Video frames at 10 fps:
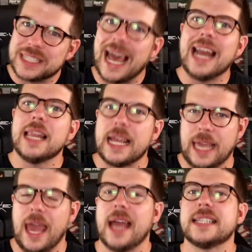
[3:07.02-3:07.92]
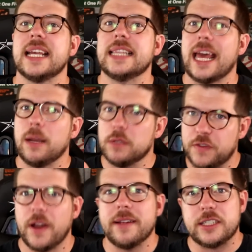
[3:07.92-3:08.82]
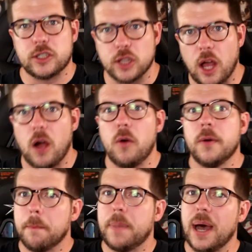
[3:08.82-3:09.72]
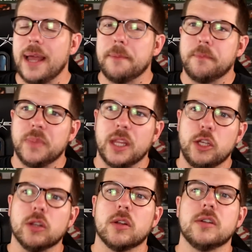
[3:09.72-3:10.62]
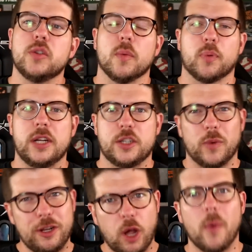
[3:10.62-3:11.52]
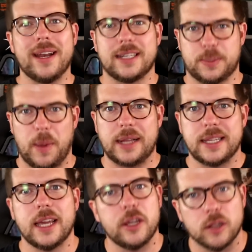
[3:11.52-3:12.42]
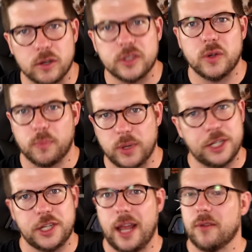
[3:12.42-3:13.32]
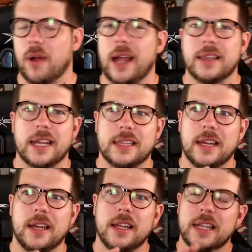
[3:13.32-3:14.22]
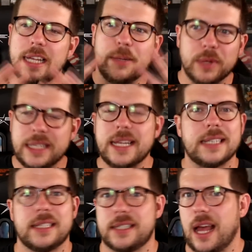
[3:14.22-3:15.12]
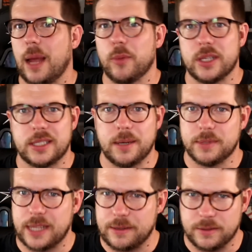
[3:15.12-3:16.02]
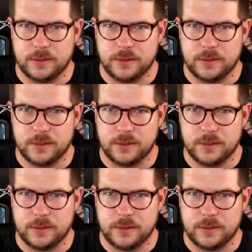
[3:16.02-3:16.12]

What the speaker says: kind of like X in that it was very slow, but you learn to appreciate, when you go in expecting it, you learn to appreciate it, right? Like he really takes his time with the